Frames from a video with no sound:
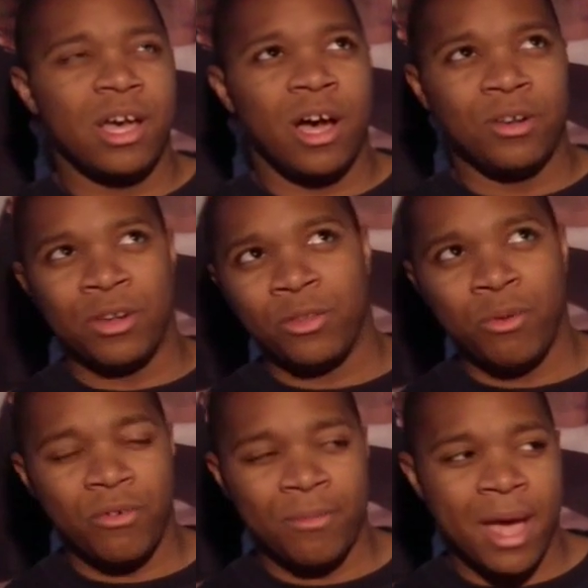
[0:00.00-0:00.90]
another
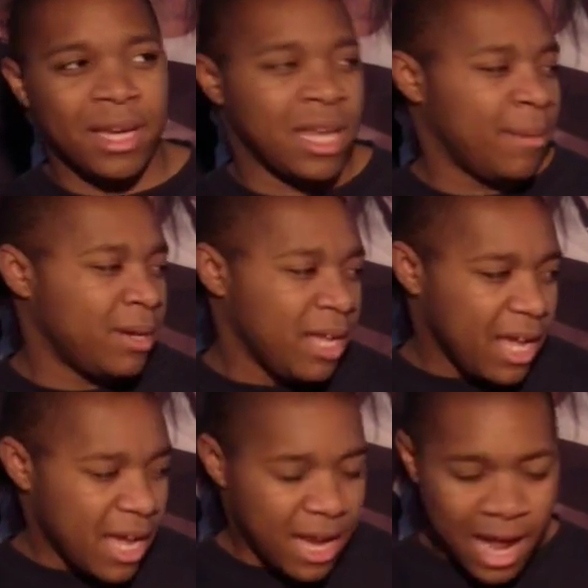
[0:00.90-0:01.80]
one with Matt Damon.
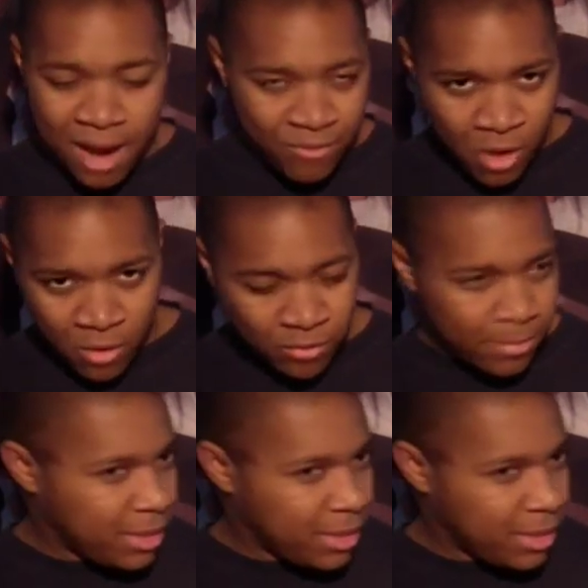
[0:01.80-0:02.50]
And out of all of